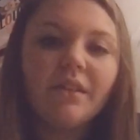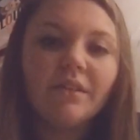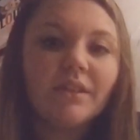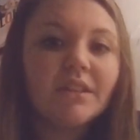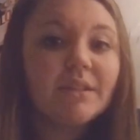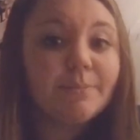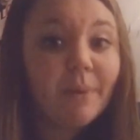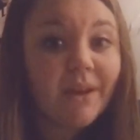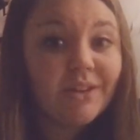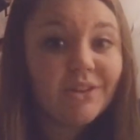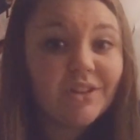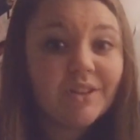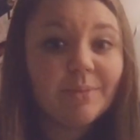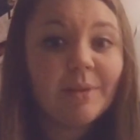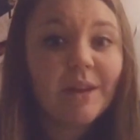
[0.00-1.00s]
This bench
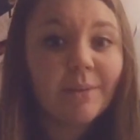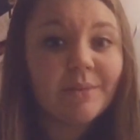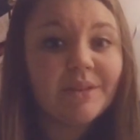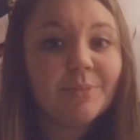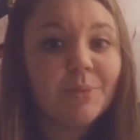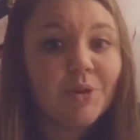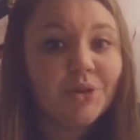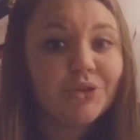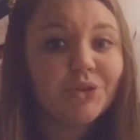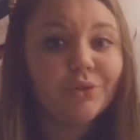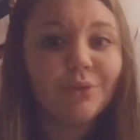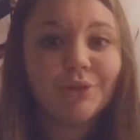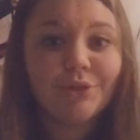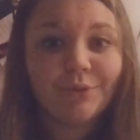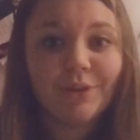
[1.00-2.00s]
has become a spiritual
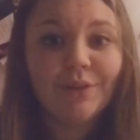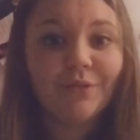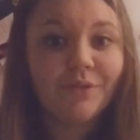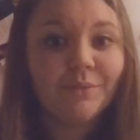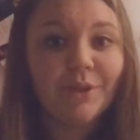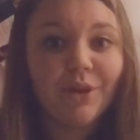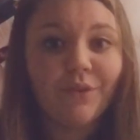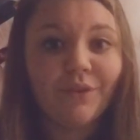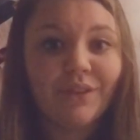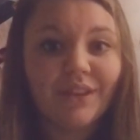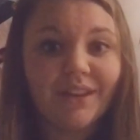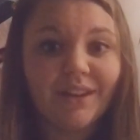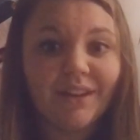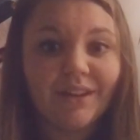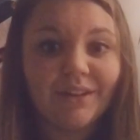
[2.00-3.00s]
retreat for me over the
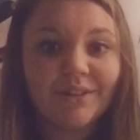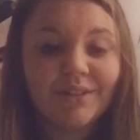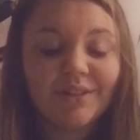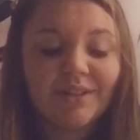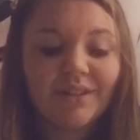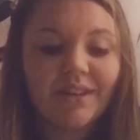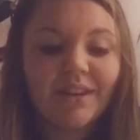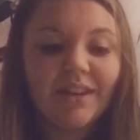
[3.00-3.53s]
years.